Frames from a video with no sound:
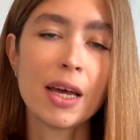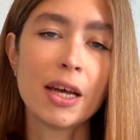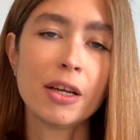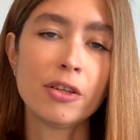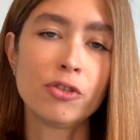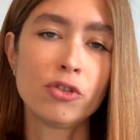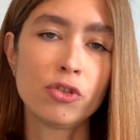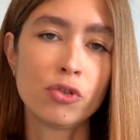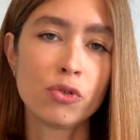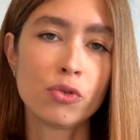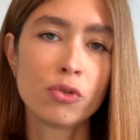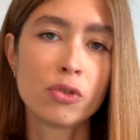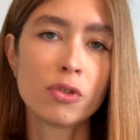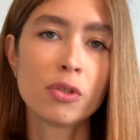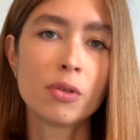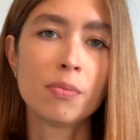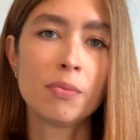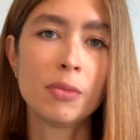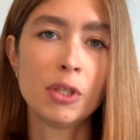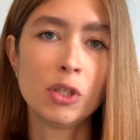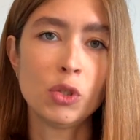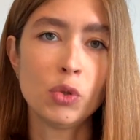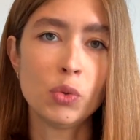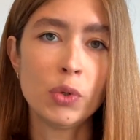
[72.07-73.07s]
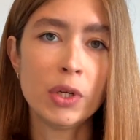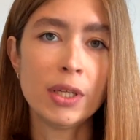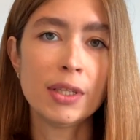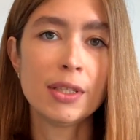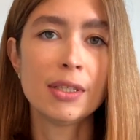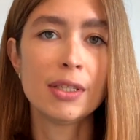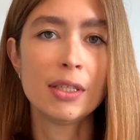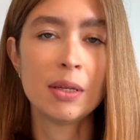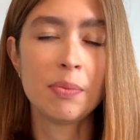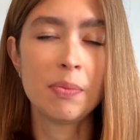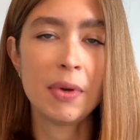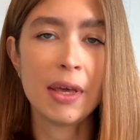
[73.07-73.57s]
and choose between
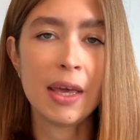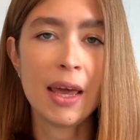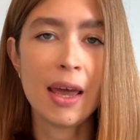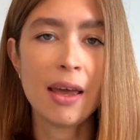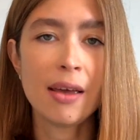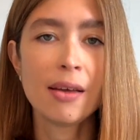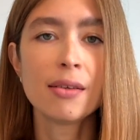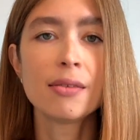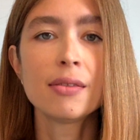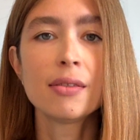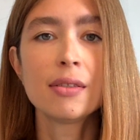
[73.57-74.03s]
CPA,